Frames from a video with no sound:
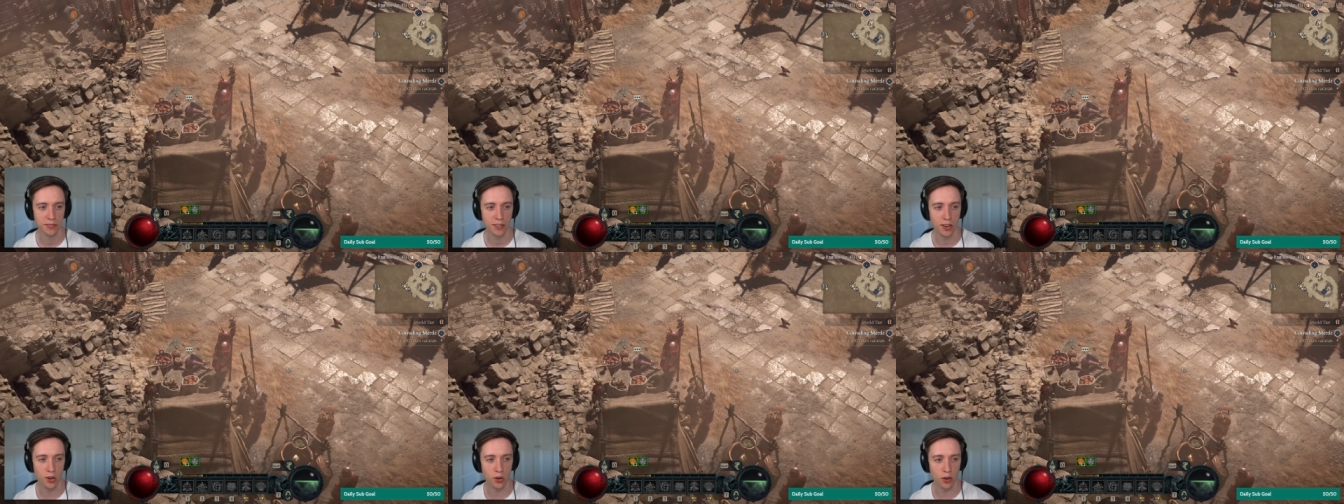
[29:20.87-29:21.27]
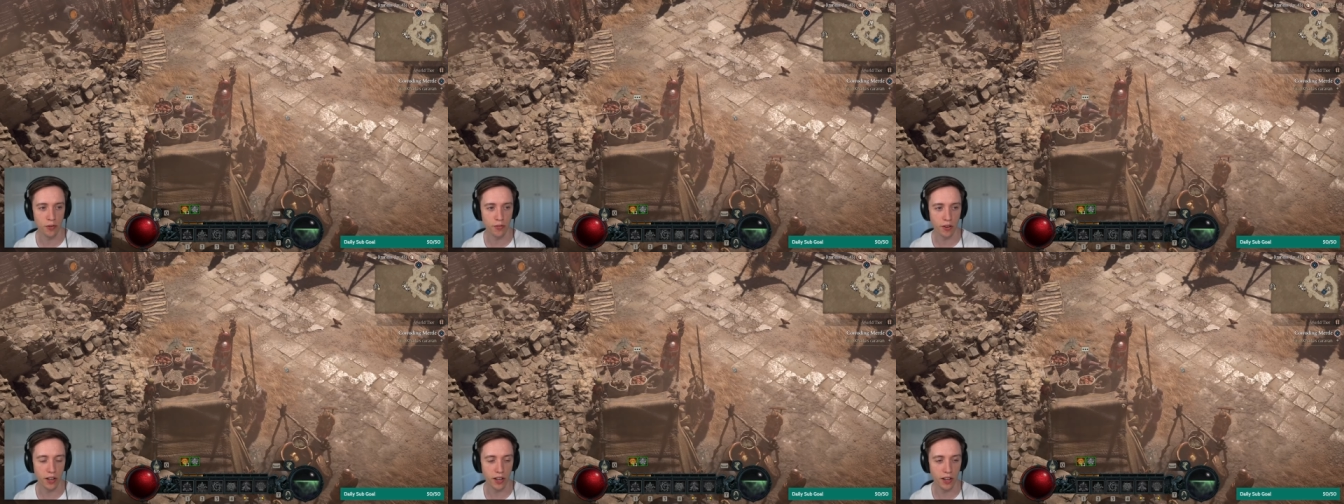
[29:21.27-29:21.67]
Look,
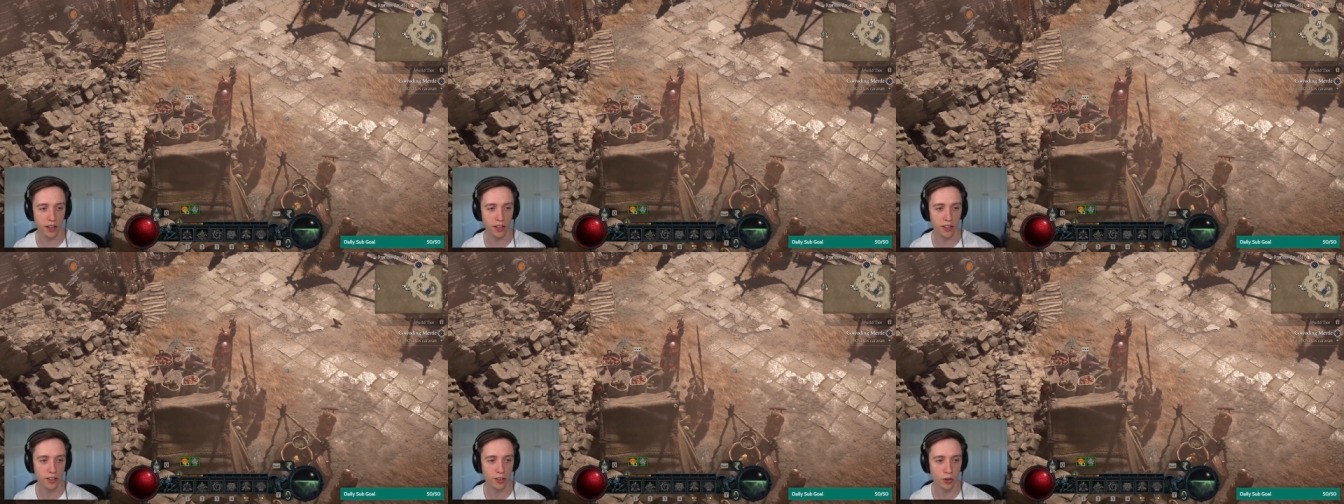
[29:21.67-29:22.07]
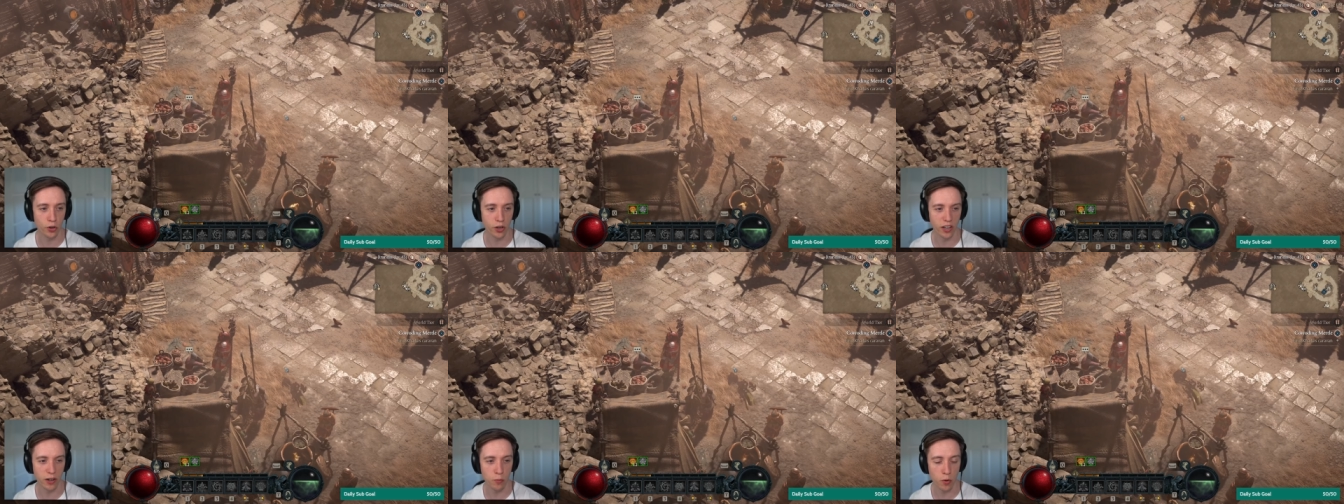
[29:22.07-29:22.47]
if I
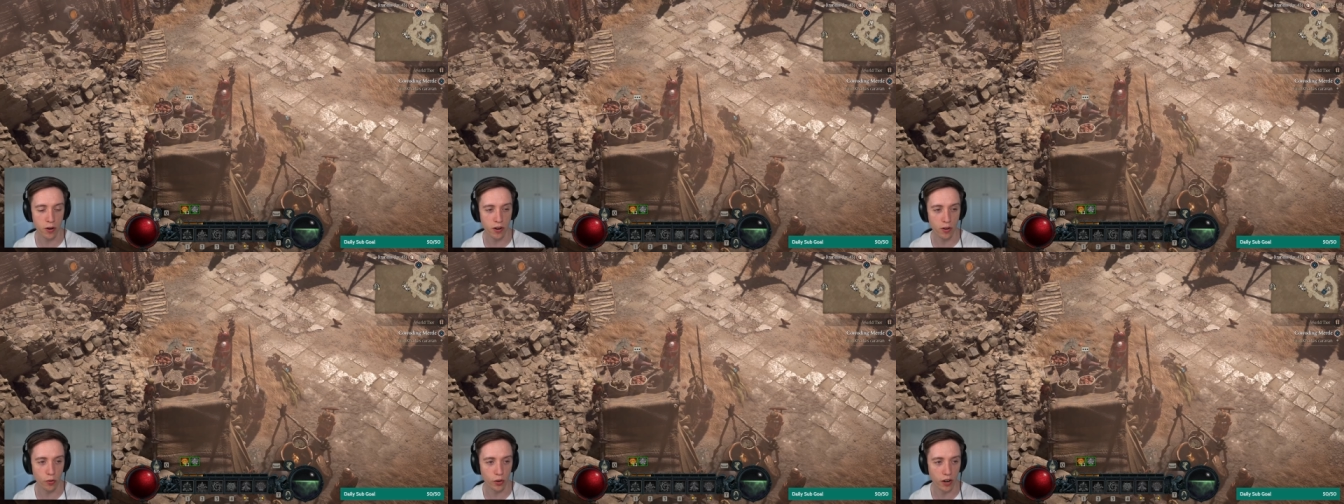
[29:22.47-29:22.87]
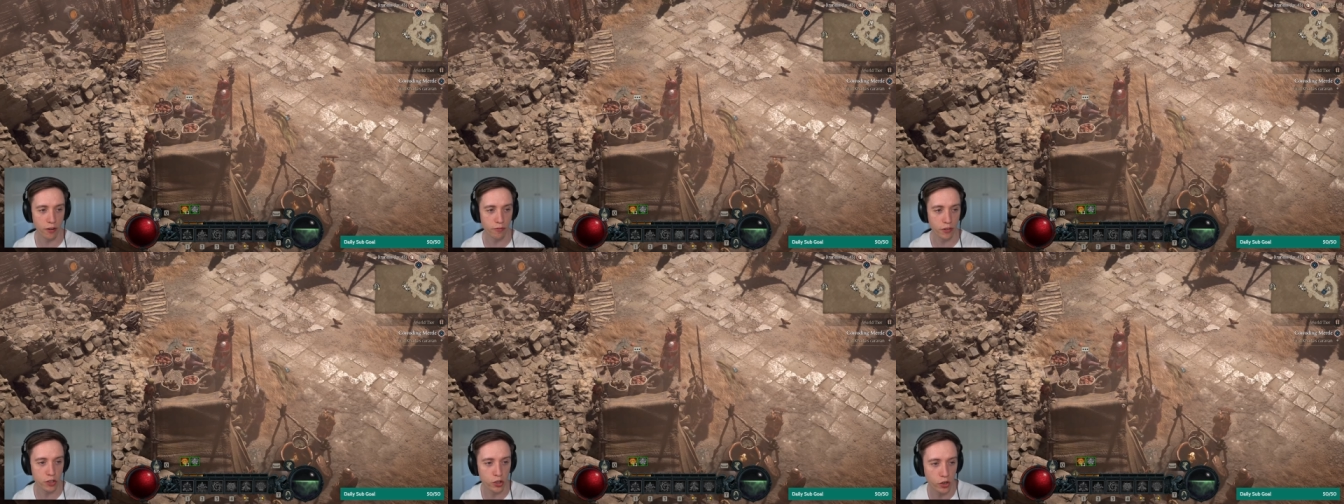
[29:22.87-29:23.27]
hurt in one, or
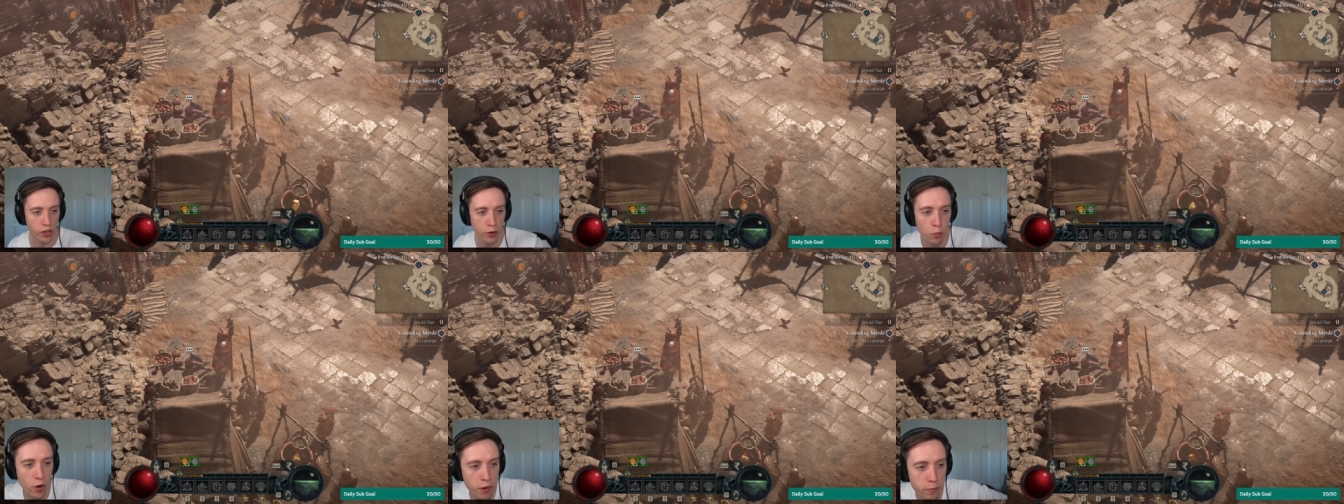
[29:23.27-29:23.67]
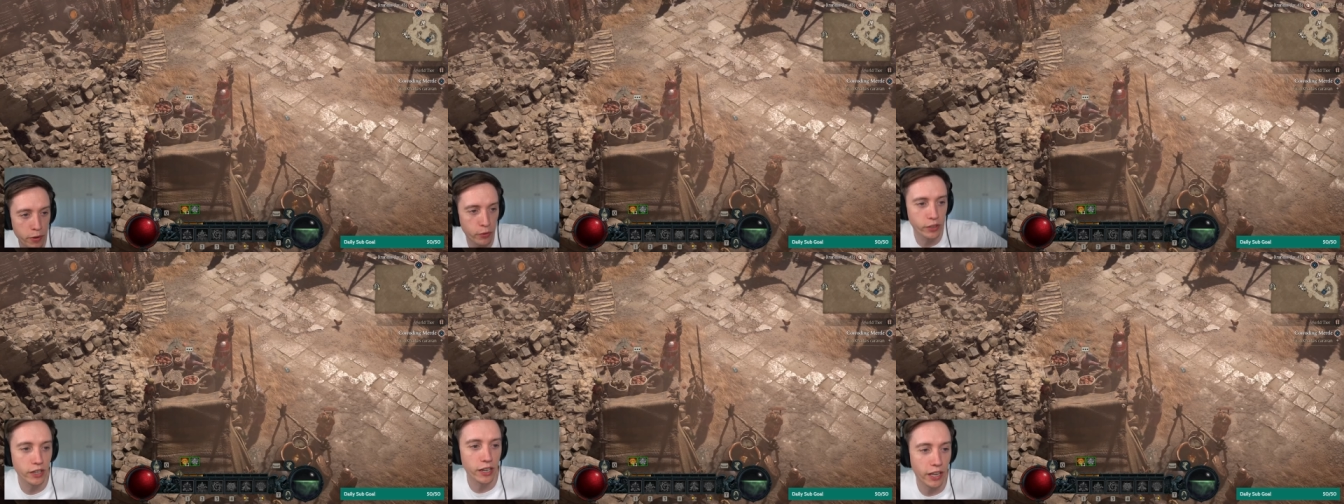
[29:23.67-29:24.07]
if I turn in one
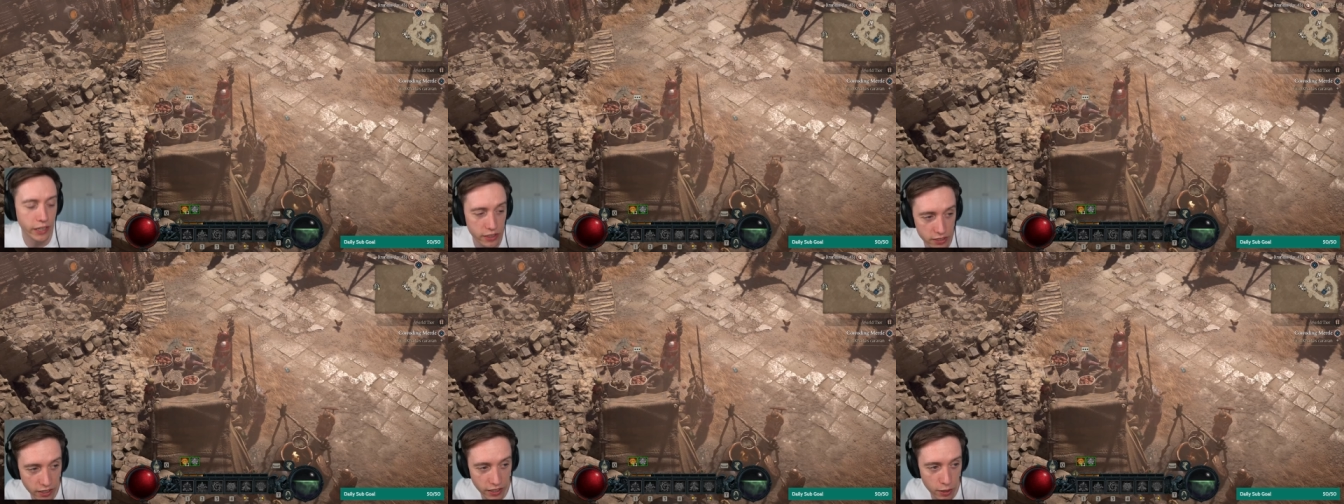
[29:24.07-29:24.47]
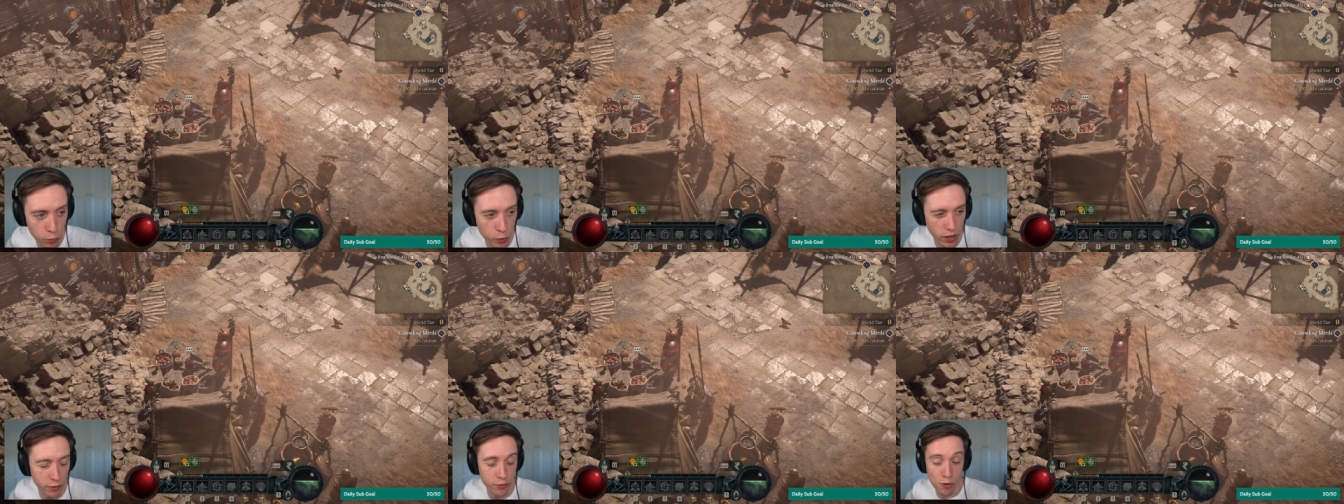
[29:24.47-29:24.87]
million lennies, I get
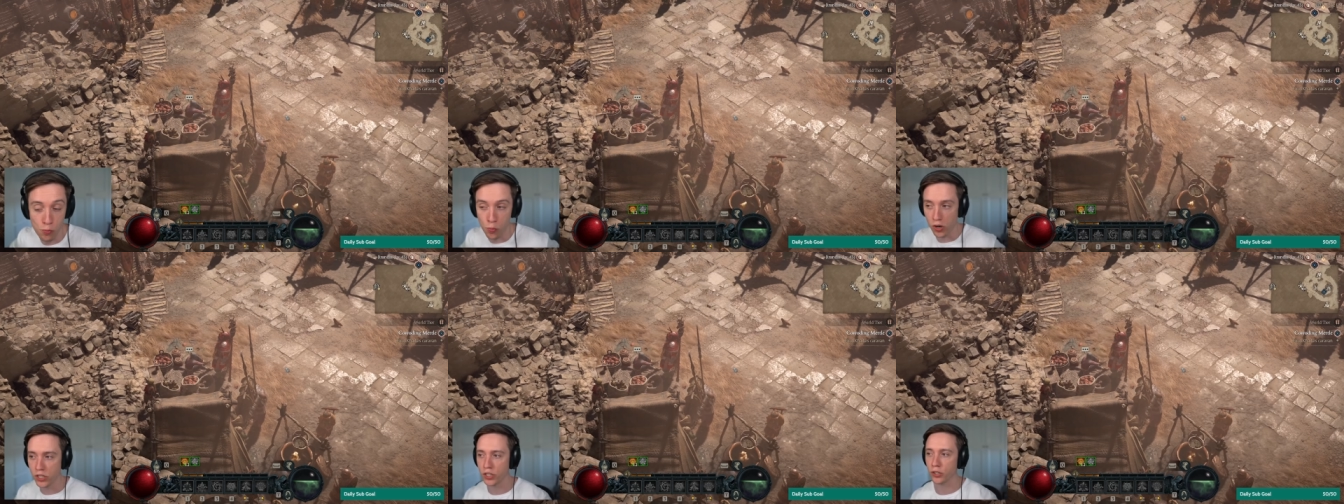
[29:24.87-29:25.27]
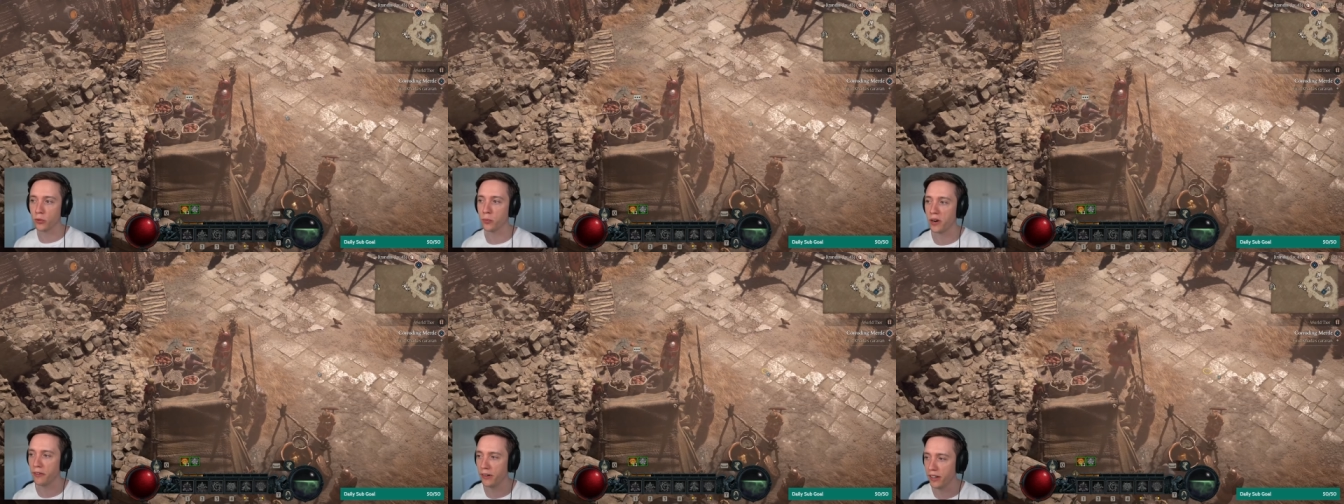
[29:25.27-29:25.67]
whatever watch you're
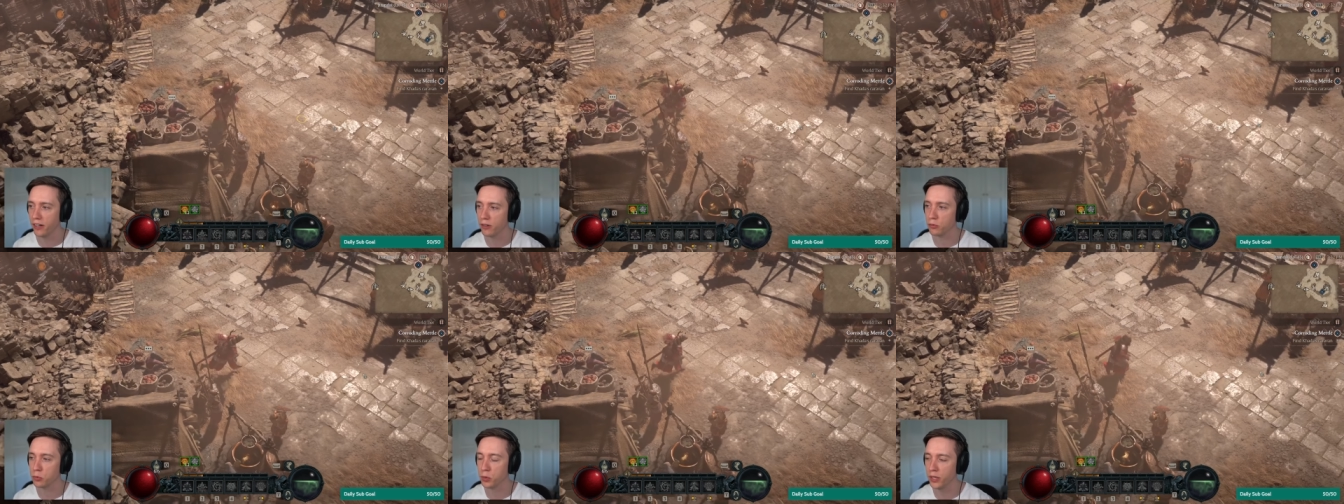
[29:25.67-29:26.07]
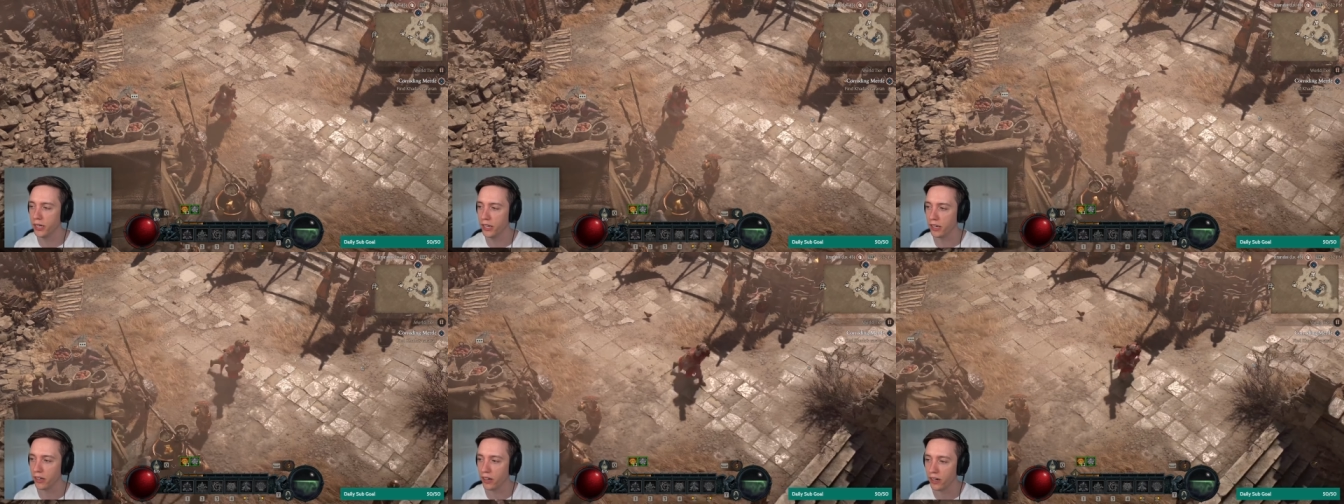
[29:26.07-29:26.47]
wearing?
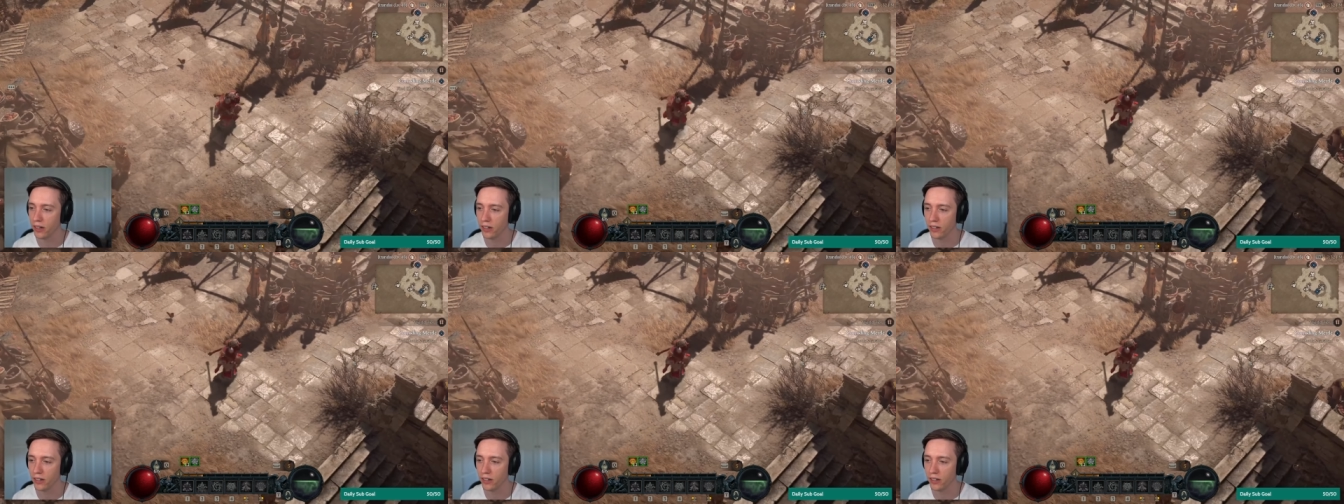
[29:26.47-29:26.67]
Really?